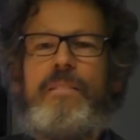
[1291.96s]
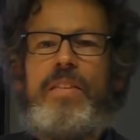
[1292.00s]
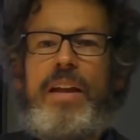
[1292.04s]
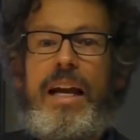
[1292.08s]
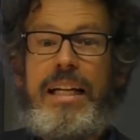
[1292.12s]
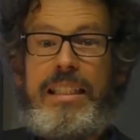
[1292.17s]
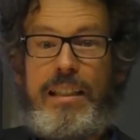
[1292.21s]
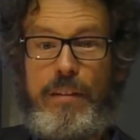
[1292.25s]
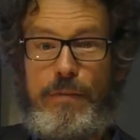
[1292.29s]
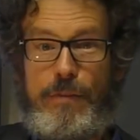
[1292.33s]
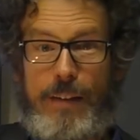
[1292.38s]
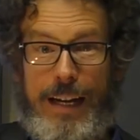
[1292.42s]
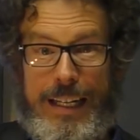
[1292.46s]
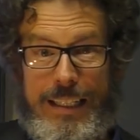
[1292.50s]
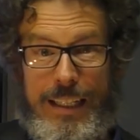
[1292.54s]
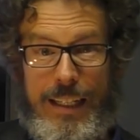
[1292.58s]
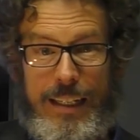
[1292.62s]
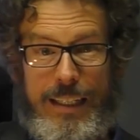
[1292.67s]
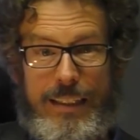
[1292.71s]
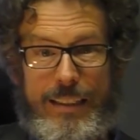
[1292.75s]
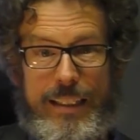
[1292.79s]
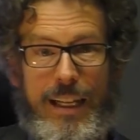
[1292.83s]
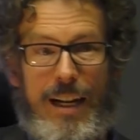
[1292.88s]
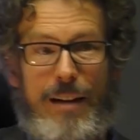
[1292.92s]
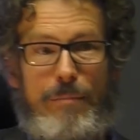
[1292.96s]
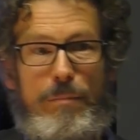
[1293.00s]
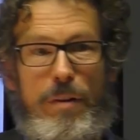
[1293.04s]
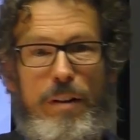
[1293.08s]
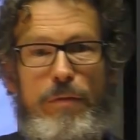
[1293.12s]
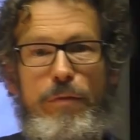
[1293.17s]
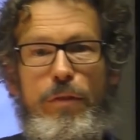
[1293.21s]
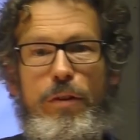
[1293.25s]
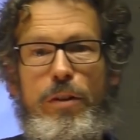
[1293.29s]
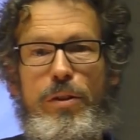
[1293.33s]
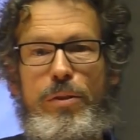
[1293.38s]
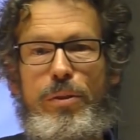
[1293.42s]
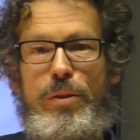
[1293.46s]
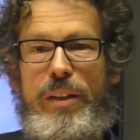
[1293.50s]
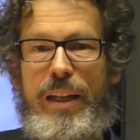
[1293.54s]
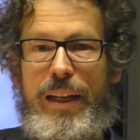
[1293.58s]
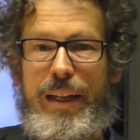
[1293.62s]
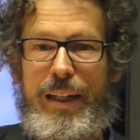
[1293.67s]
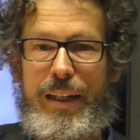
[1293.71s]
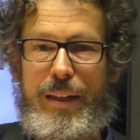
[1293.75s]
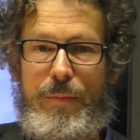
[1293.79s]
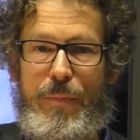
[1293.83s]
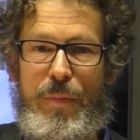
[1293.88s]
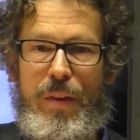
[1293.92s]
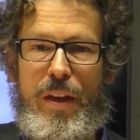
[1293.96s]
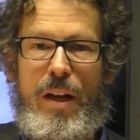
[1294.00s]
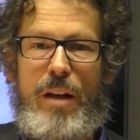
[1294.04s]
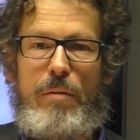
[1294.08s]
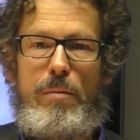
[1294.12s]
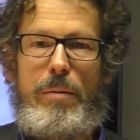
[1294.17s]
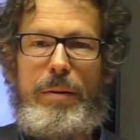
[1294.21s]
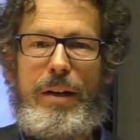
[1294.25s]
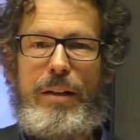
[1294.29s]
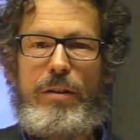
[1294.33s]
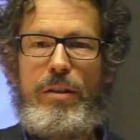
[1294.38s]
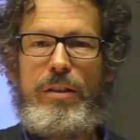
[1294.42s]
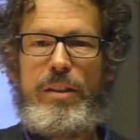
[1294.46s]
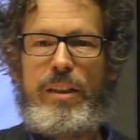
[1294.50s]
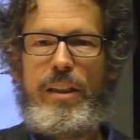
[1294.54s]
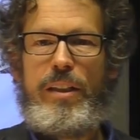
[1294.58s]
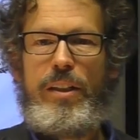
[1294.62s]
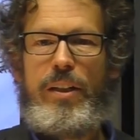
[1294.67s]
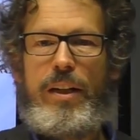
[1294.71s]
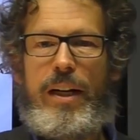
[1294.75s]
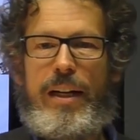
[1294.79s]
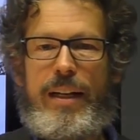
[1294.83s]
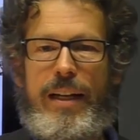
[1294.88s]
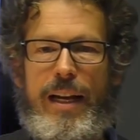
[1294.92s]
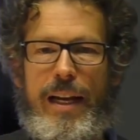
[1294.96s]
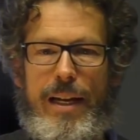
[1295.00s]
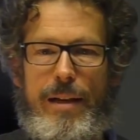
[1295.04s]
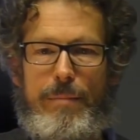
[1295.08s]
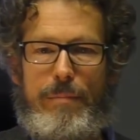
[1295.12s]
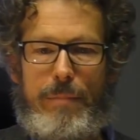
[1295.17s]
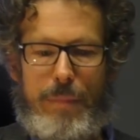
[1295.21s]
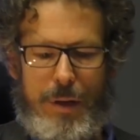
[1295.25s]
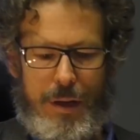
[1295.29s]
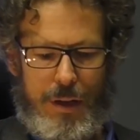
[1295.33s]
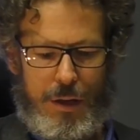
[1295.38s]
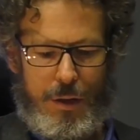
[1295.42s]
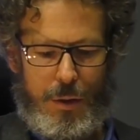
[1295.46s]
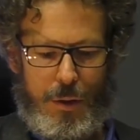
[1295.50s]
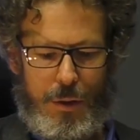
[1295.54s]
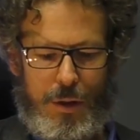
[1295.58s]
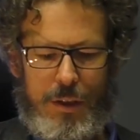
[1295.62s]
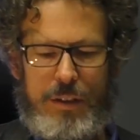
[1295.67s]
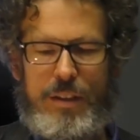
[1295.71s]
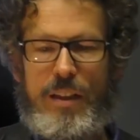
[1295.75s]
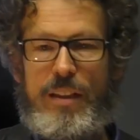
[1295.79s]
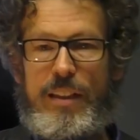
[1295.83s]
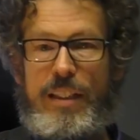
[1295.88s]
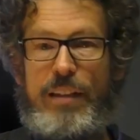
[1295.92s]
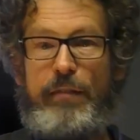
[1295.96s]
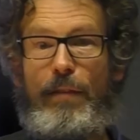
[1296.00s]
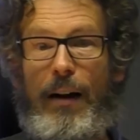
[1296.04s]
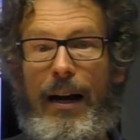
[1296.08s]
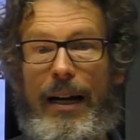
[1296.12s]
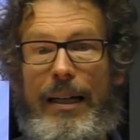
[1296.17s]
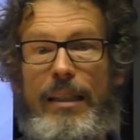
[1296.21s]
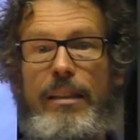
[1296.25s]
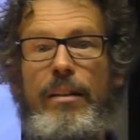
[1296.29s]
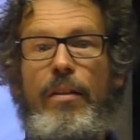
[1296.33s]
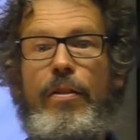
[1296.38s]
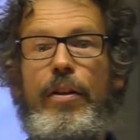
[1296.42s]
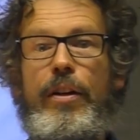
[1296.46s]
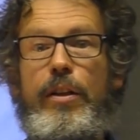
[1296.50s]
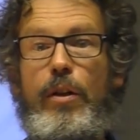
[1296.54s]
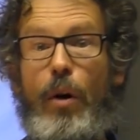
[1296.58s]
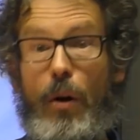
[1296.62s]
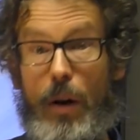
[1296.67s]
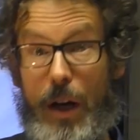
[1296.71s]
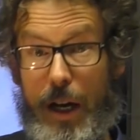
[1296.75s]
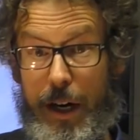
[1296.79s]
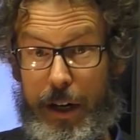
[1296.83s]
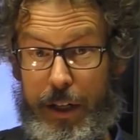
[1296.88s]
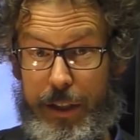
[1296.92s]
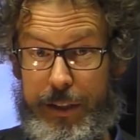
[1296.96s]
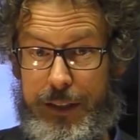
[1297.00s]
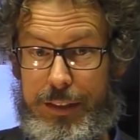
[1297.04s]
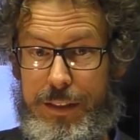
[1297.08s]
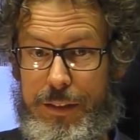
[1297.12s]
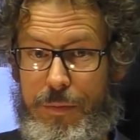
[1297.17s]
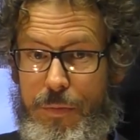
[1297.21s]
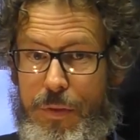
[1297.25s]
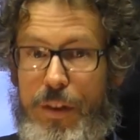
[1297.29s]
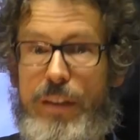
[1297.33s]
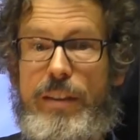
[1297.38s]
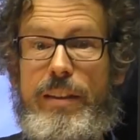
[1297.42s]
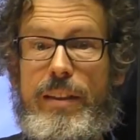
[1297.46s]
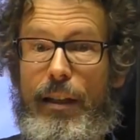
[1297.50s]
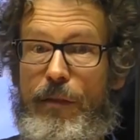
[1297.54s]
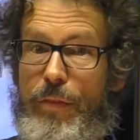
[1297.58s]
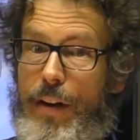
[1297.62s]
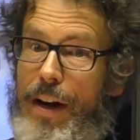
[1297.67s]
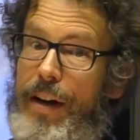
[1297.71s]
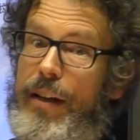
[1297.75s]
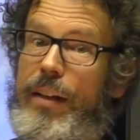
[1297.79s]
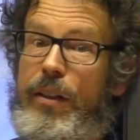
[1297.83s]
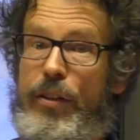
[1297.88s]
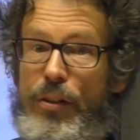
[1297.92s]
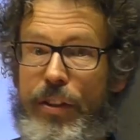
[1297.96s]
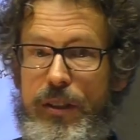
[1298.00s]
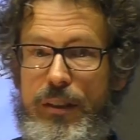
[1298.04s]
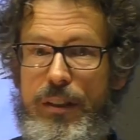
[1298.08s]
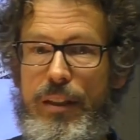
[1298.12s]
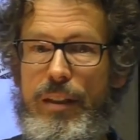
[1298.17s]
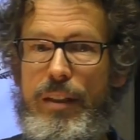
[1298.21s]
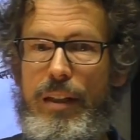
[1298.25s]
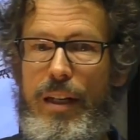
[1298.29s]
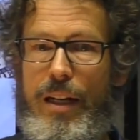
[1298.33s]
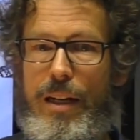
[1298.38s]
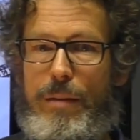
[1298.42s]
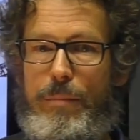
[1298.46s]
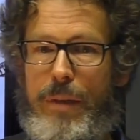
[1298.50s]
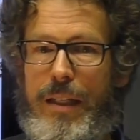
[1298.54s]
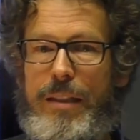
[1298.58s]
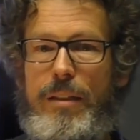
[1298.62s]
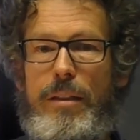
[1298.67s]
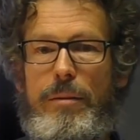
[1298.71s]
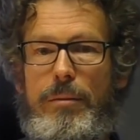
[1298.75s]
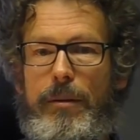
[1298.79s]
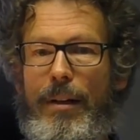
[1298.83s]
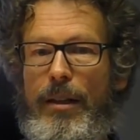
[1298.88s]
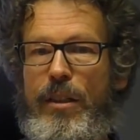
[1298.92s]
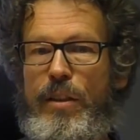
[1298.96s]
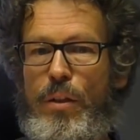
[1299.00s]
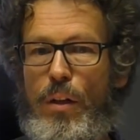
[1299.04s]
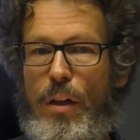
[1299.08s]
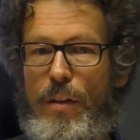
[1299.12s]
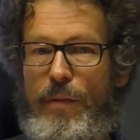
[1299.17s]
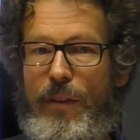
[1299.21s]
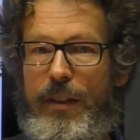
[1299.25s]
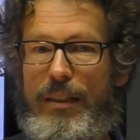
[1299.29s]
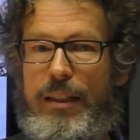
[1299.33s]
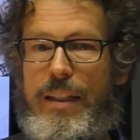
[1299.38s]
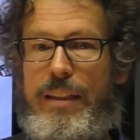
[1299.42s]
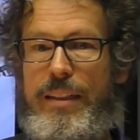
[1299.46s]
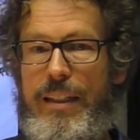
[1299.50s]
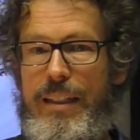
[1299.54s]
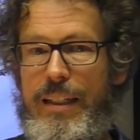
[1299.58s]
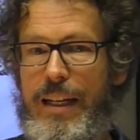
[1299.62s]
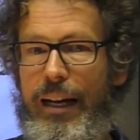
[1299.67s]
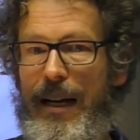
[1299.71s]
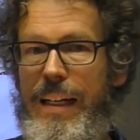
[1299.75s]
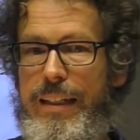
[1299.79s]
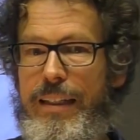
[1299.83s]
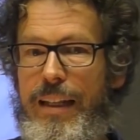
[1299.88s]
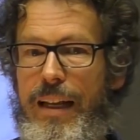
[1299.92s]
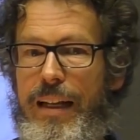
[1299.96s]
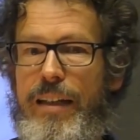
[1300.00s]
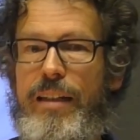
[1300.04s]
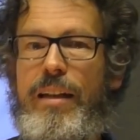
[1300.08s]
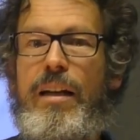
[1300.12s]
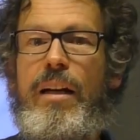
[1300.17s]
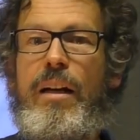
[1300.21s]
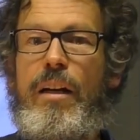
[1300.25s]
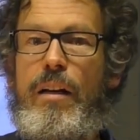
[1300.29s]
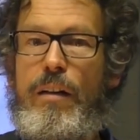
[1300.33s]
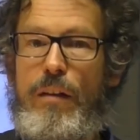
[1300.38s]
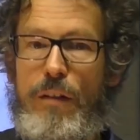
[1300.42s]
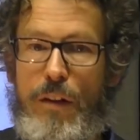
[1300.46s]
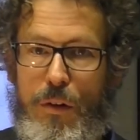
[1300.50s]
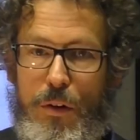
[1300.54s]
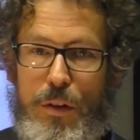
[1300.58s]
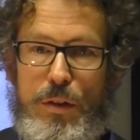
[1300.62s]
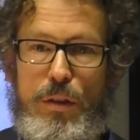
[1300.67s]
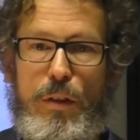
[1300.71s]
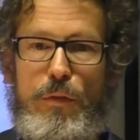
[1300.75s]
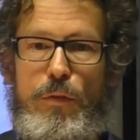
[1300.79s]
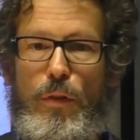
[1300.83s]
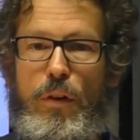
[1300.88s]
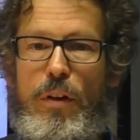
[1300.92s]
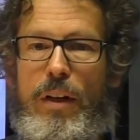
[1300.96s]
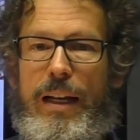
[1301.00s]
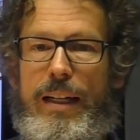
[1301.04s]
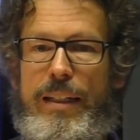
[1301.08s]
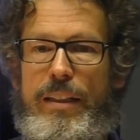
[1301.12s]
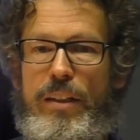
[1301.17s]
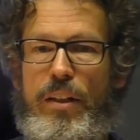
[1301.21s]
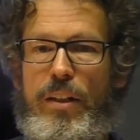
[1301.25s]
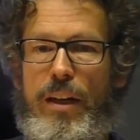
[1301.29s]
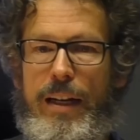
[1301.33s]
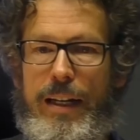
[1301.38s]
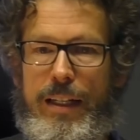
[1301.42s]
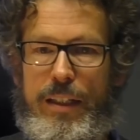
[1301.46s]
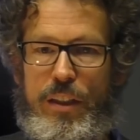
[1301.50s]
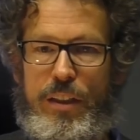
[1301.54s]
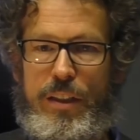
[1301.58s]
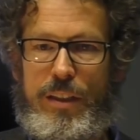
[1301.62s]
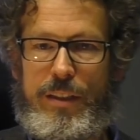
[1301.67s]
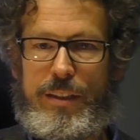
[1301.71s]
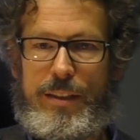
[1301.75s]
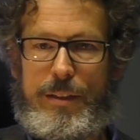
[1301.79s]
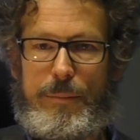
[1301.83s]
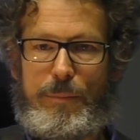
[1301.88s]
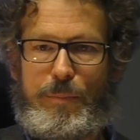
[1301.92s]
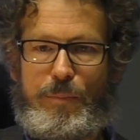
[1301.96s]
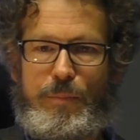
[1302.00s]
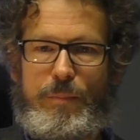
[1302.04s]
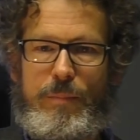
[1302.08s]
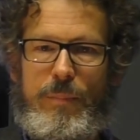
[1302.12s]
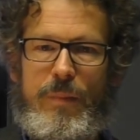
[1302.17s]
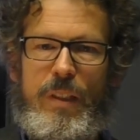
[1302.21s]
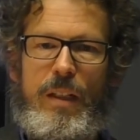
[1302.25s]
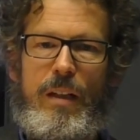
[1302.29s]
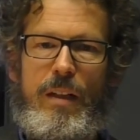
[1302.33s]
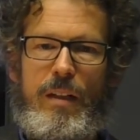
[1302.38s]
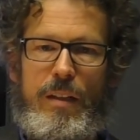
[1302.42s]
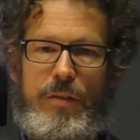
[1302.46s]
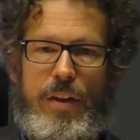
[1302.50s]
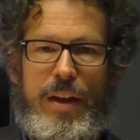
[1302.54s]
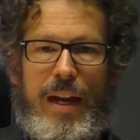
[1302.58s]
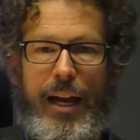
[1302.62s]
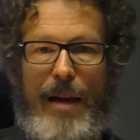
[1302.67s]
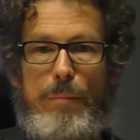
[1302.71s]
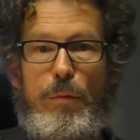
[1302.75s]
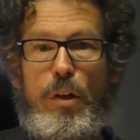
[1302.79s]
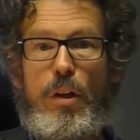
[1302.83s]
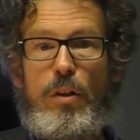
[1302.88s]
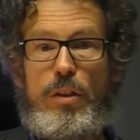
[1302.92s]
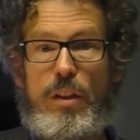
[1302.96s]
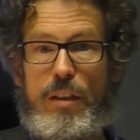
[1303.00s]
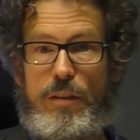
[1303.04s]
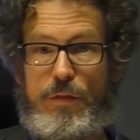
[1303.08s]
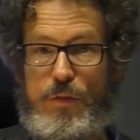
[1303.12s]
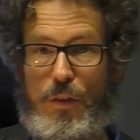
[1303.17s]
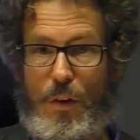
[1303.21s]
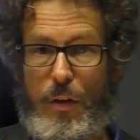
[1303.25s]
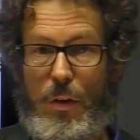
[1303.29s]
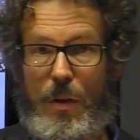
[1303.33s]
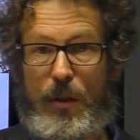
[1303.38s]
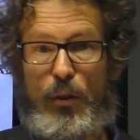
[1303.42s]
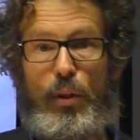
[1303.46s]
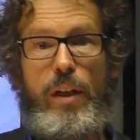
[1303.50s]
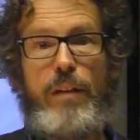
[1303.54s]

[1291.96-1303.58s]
As a final example for today, we will consider a game called Divide the Dollars. This is a very interesting game, and it will serve us as a guideline also for later lectures. The game goes as follows.